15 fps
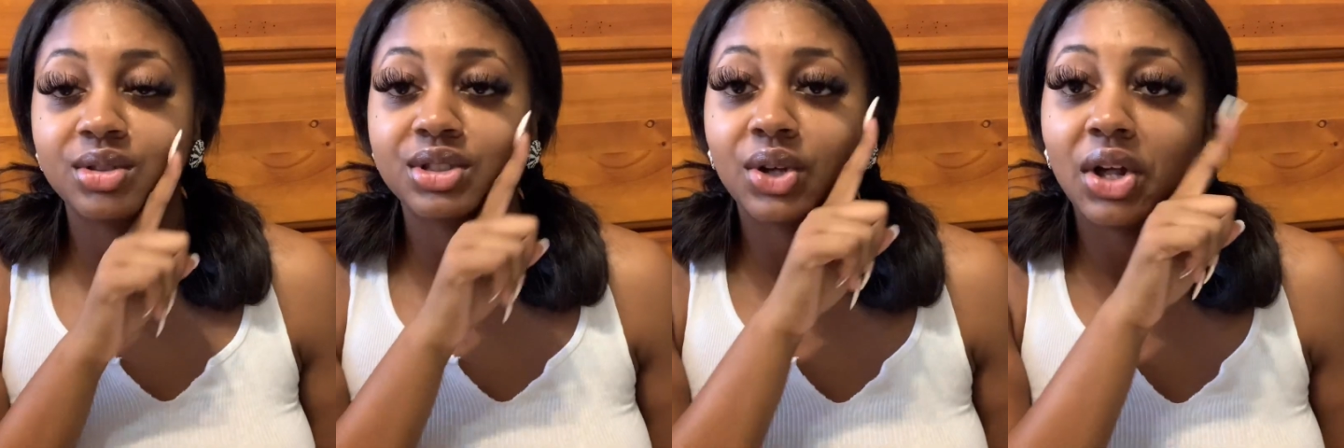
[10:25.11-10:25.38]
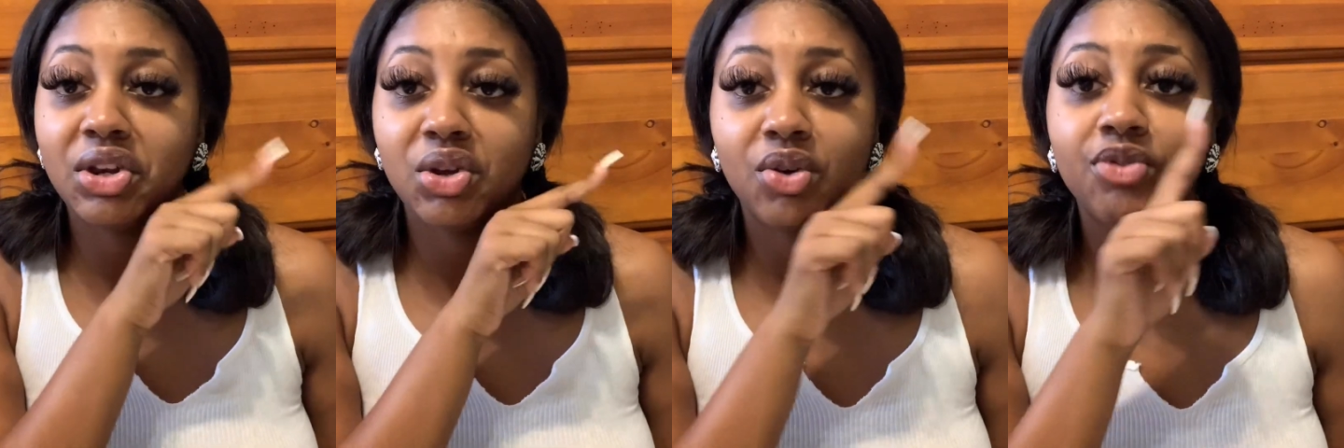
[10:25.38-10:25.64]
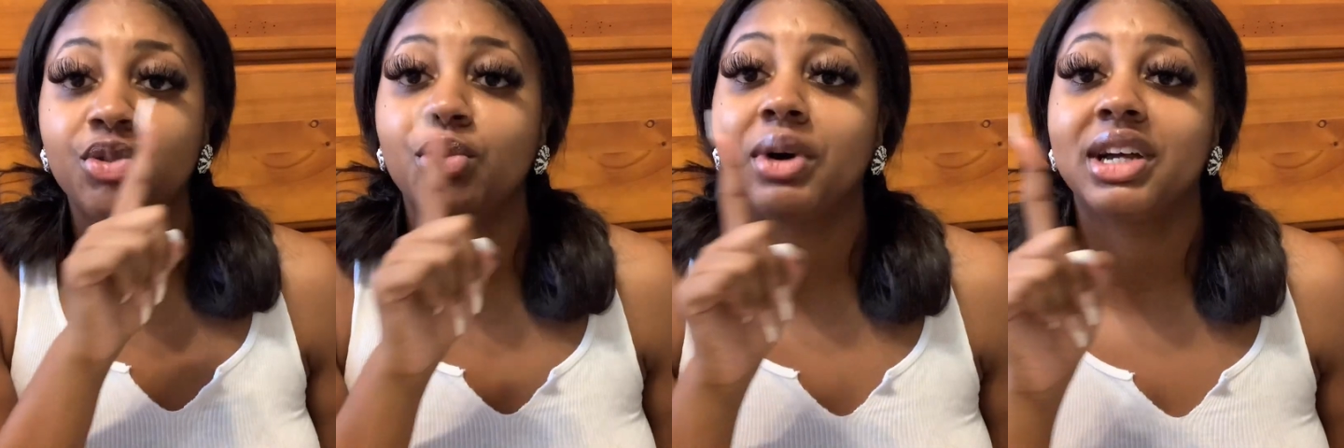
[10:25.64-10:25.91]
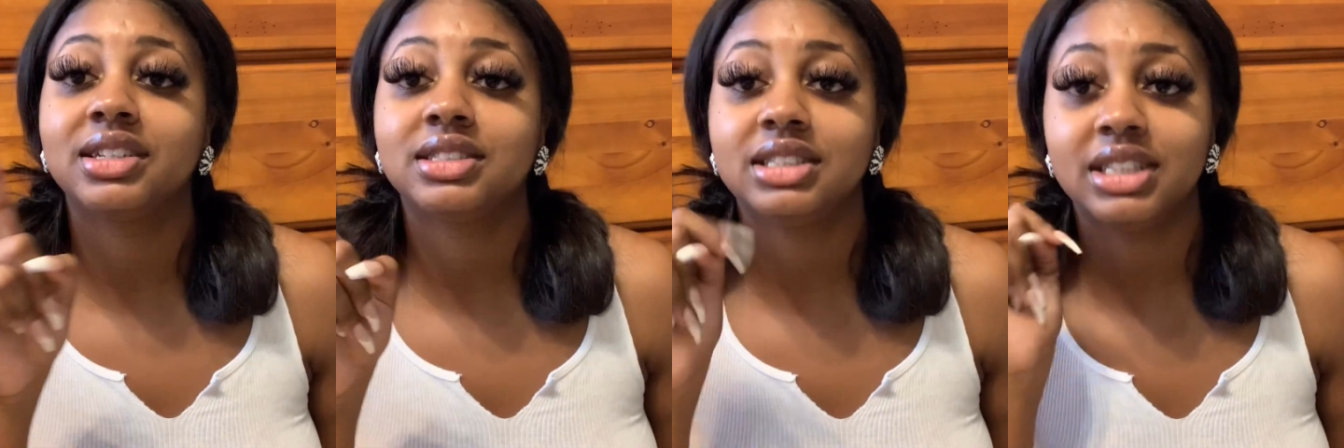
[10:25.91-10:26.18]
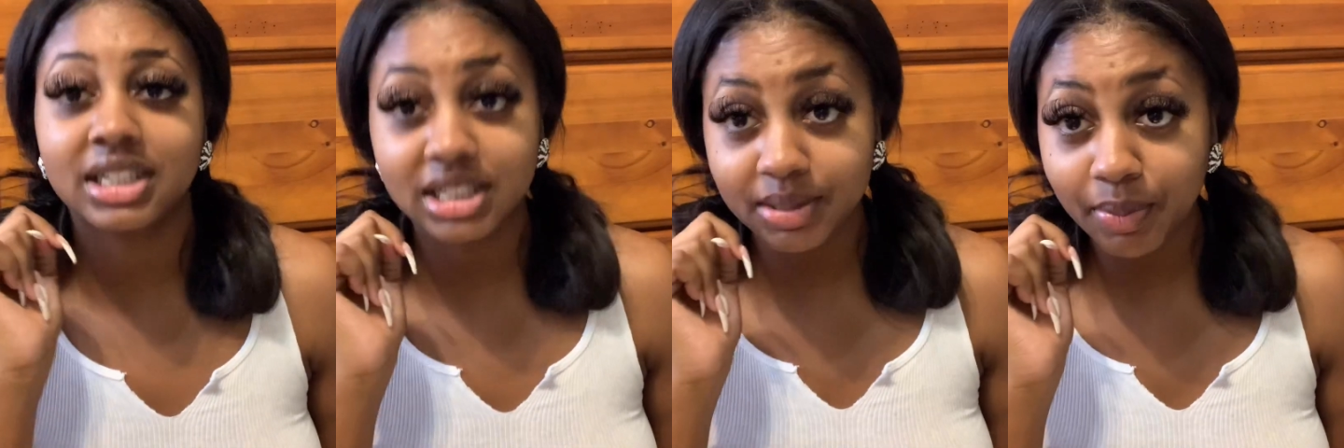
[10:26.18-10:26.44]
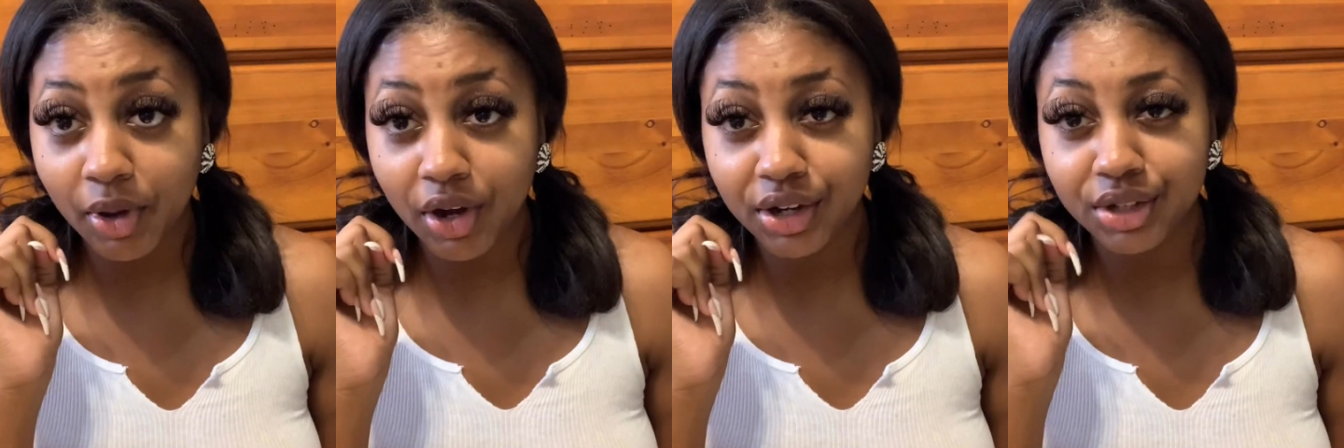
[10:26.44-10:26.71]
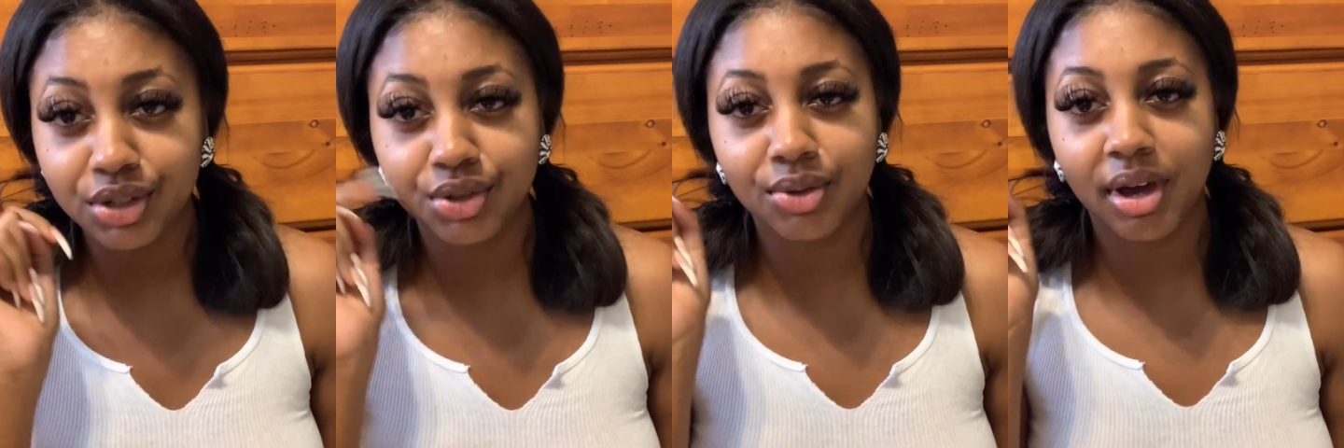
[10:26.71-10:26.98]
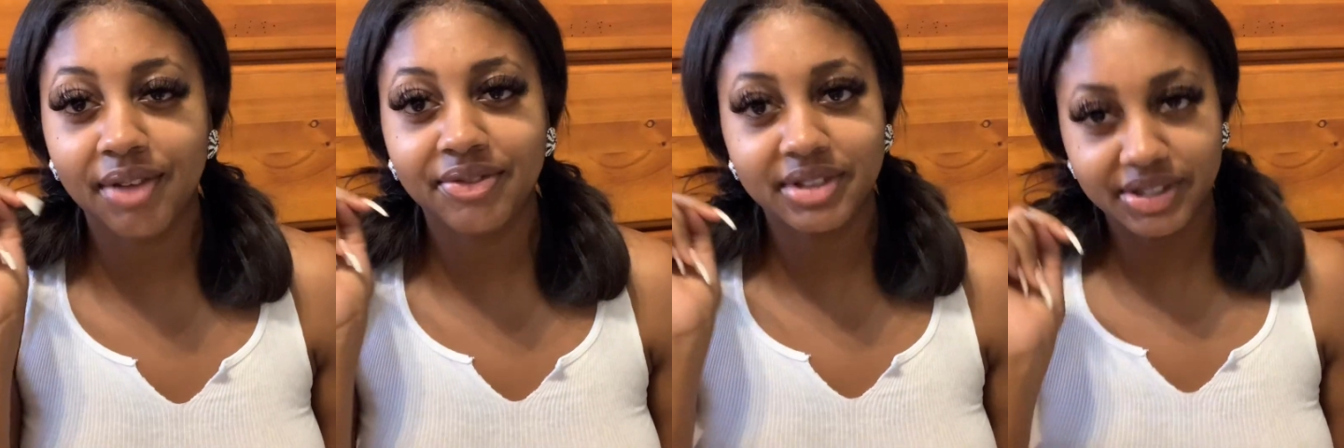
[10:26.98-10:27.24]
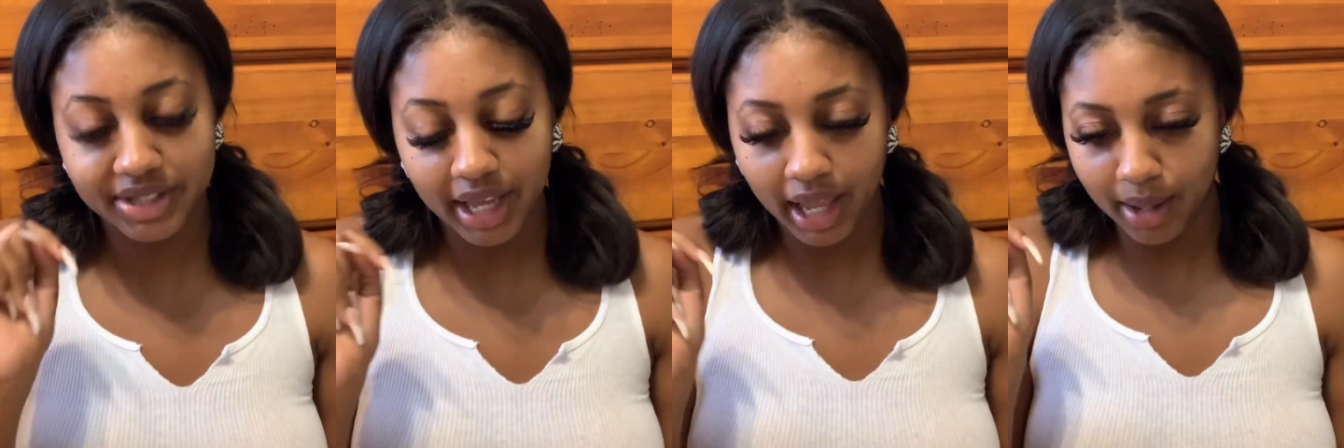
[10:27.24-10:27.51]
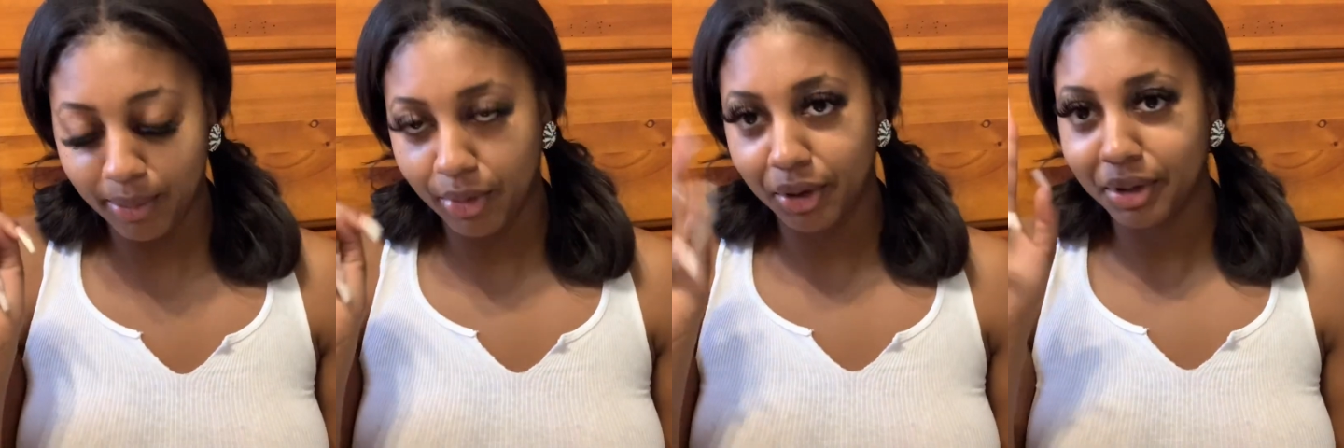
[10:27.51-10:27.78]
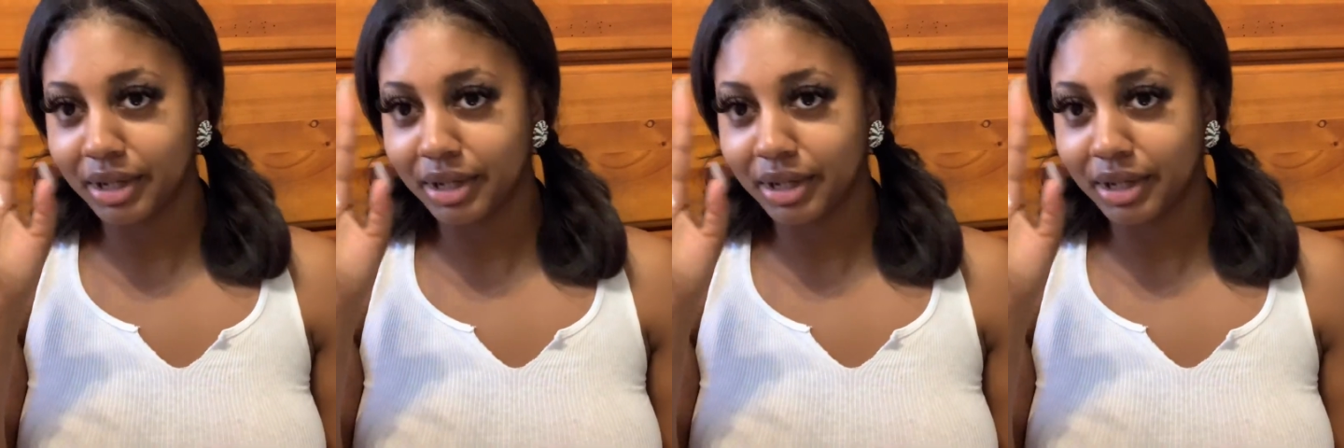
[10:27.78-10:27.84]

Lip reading: so I know if you watch this part, you have the second part,